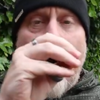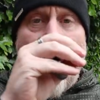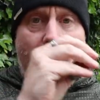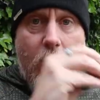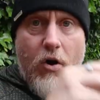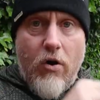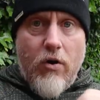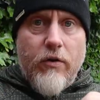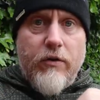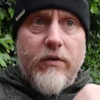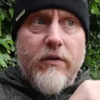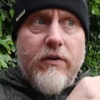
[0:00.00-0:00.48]

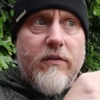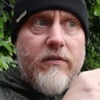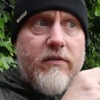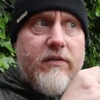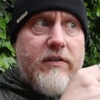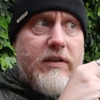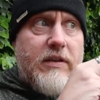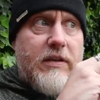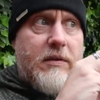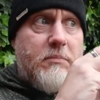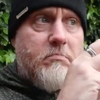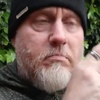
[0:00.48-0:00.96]
on
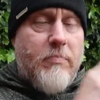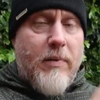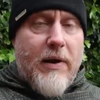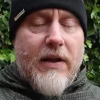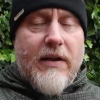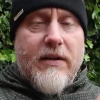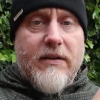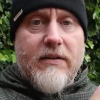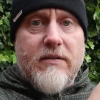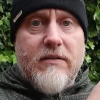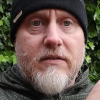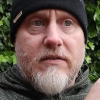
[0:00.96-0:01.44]
the
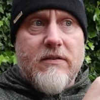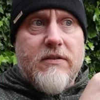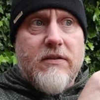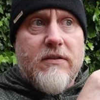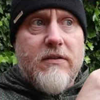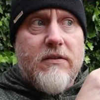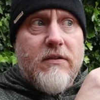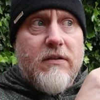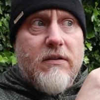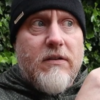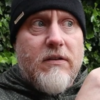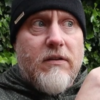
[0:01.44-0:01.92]
banned
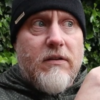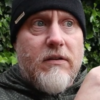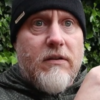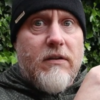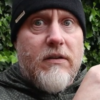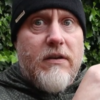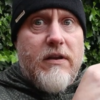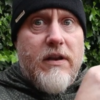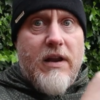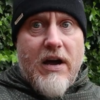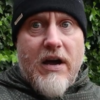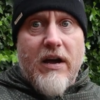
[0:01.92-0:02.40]

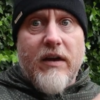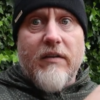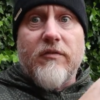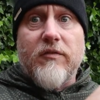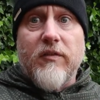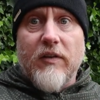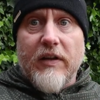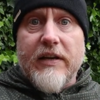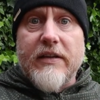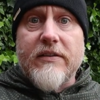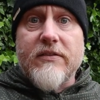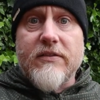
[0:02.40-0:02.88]

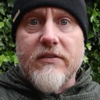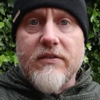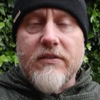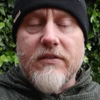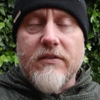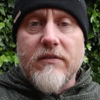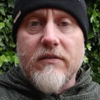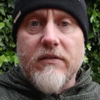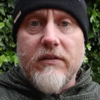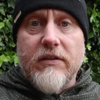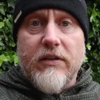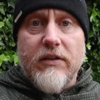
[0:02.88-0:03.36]
knife
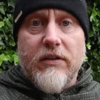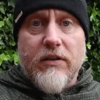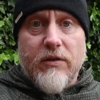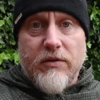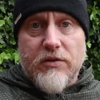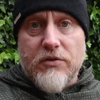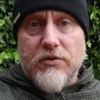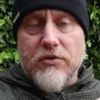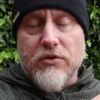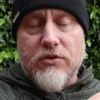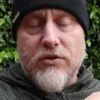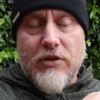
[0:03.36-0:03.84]
list. You know,
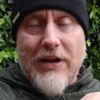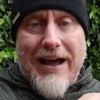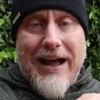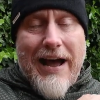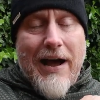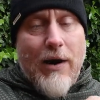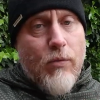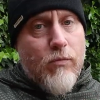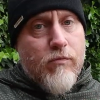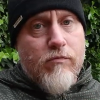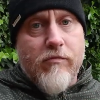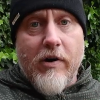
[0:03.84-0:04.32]
you just
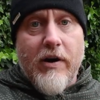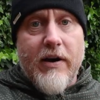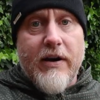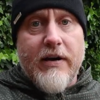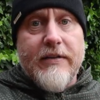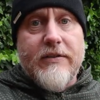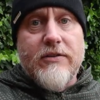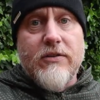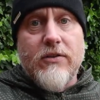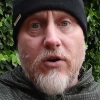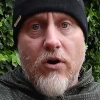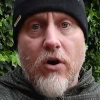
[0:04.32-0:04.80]

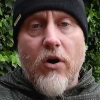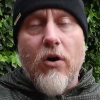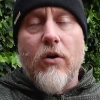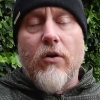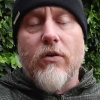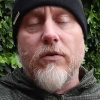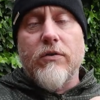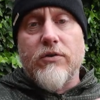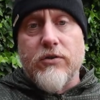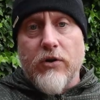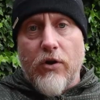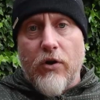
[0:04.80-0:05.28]
outright
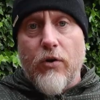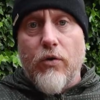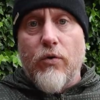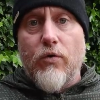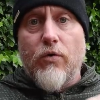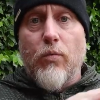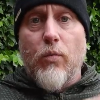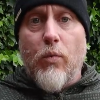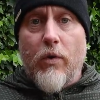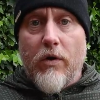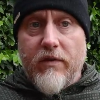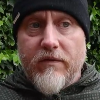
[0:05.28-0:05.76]
can't
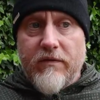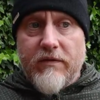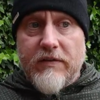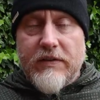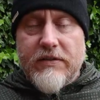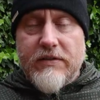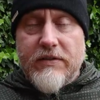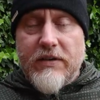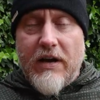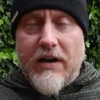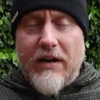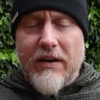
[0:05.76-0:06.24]
own one of
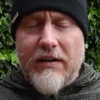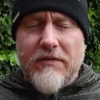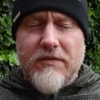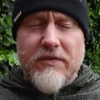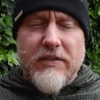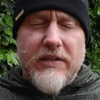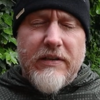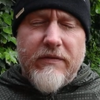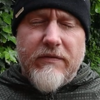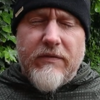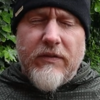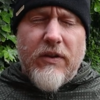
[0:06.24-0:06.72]
these
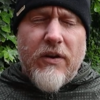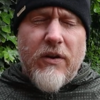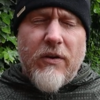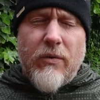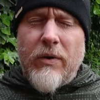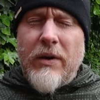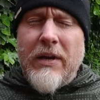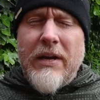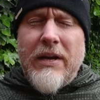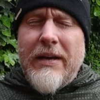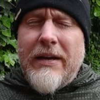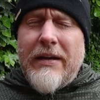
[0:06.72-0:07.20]
knives, even
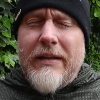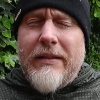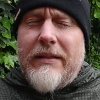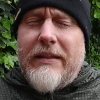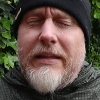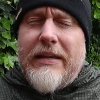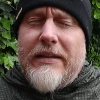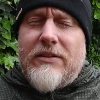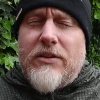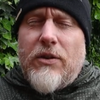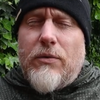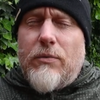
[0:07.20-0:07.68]
though
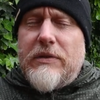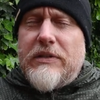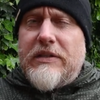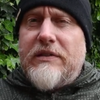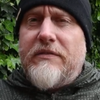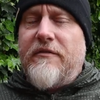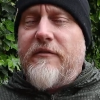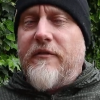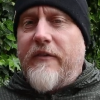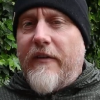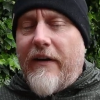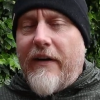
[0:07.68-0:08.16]
they don't
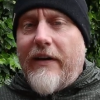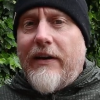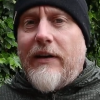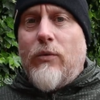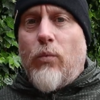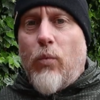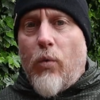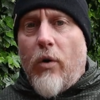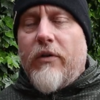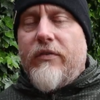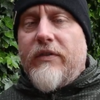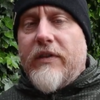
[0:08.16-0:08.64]

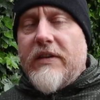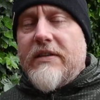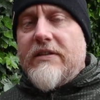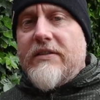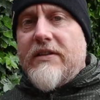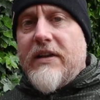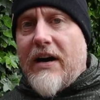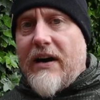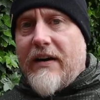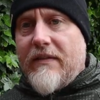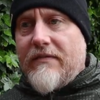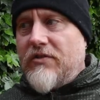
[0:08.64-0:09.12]
define what
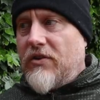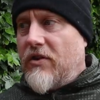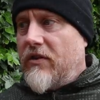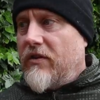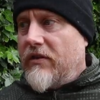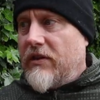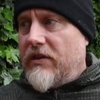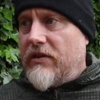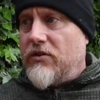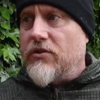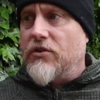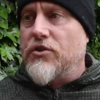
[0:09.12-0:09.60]
these knives
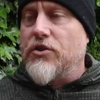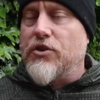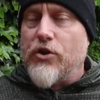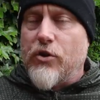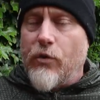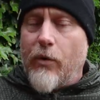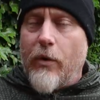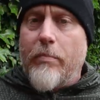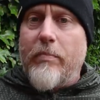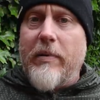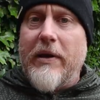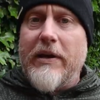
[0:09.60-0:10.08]
are. They just
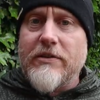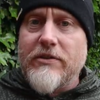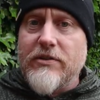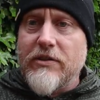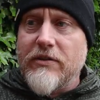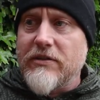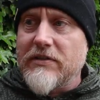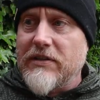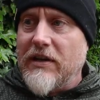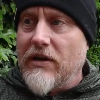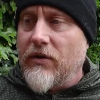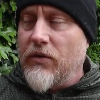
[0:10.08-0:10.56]
show a picture.
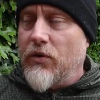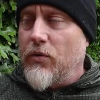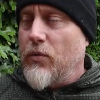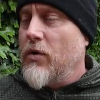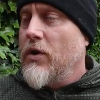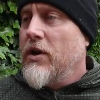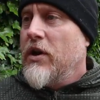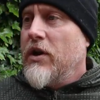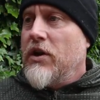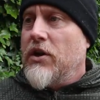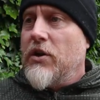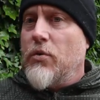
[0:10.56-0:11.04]
It's like you
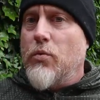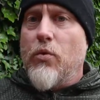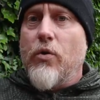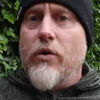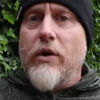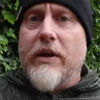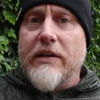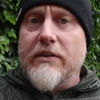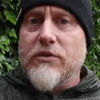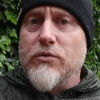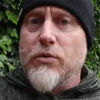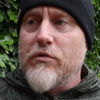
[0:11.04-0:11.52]

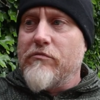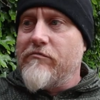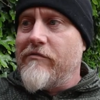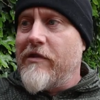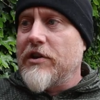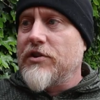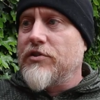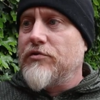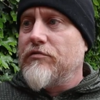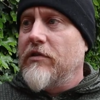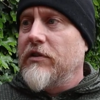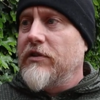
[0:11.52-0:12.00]
walk into a
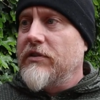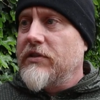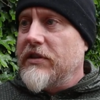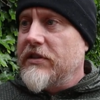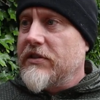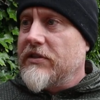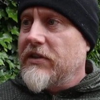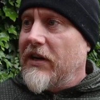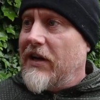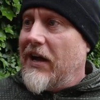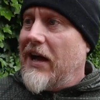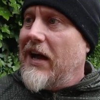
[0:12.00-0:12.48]
restaurant and
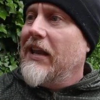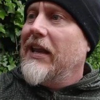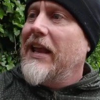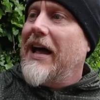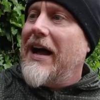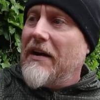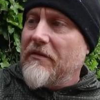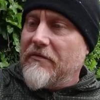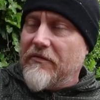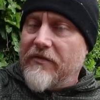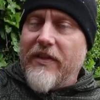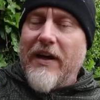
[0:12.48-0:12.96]
it's like, I'll
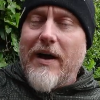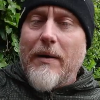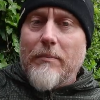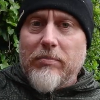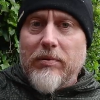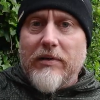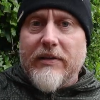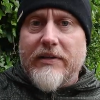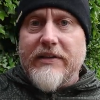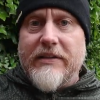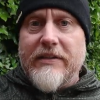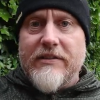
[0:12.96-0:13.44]
have that,
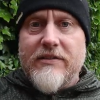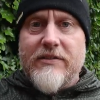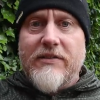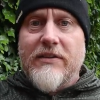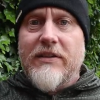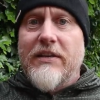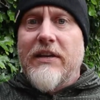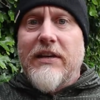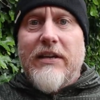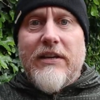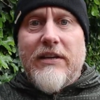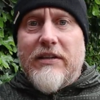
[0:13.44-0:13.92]
please.
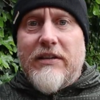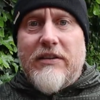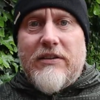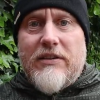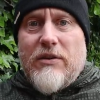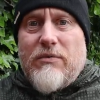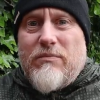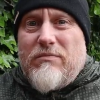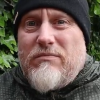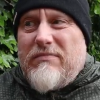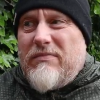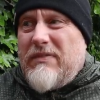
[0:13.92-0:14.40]
You
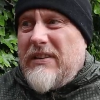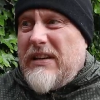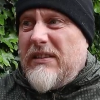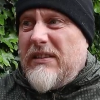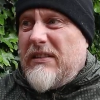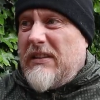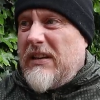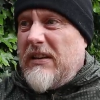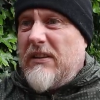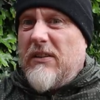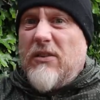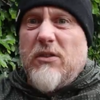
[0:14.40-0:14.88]
don't,
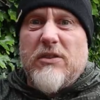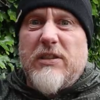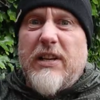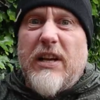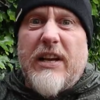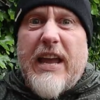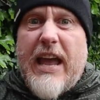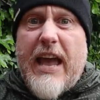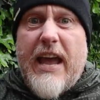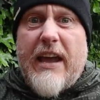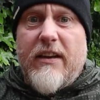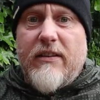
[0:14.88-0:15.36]
it looks
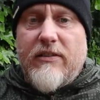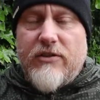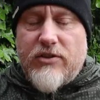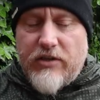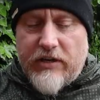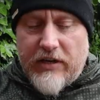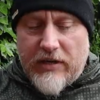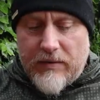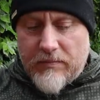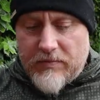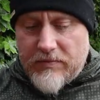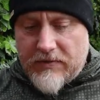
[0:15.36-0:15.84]
like egg and
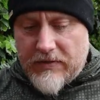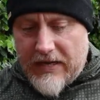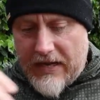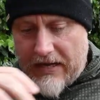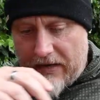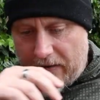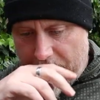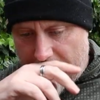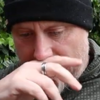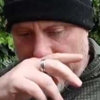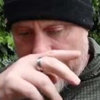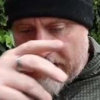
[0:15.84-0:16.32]
chips.
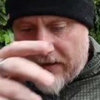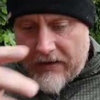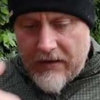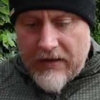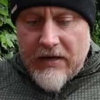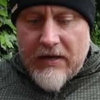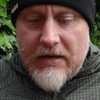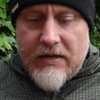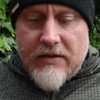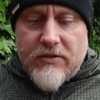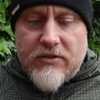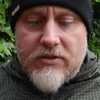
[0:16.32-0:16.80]
Anyway,
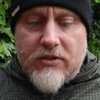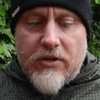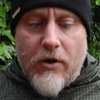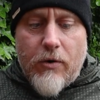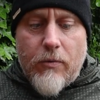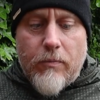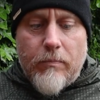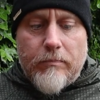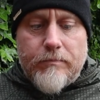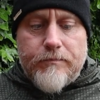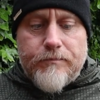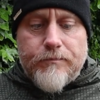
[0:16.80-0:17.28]

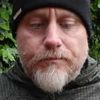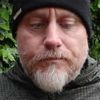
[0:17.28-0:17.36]
So